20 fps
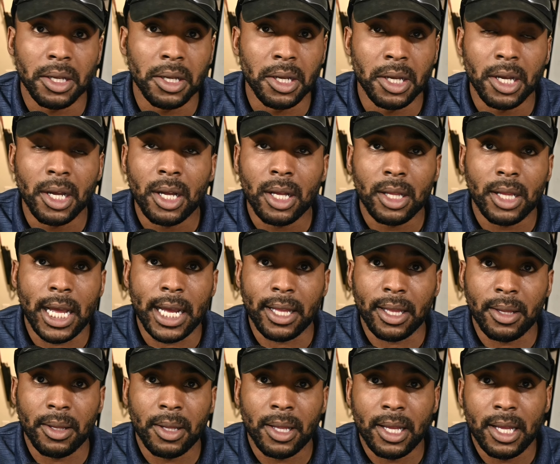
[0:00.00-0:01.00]
Like
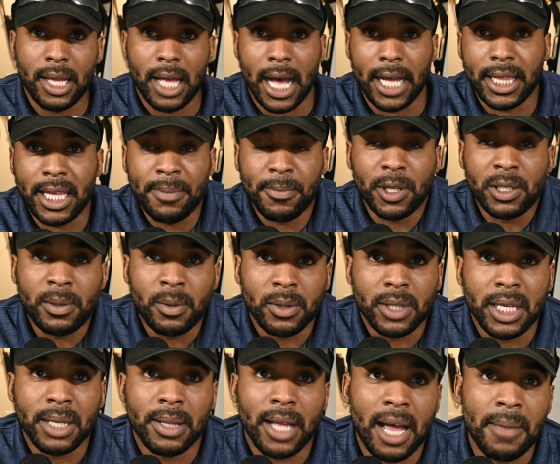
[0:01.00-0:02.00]
I think most people think a
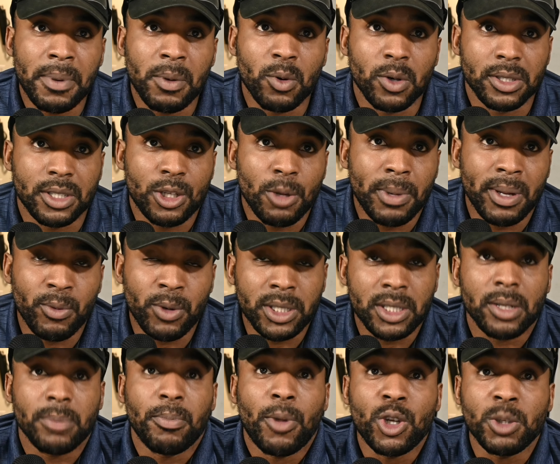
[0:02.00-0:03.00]
lot of people are stupid, which
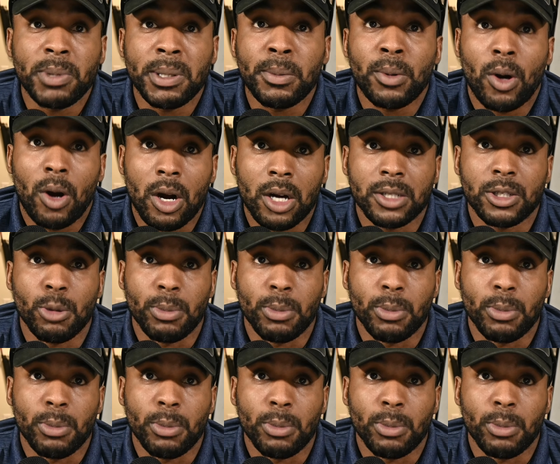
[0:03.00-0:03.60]
most people are stupid.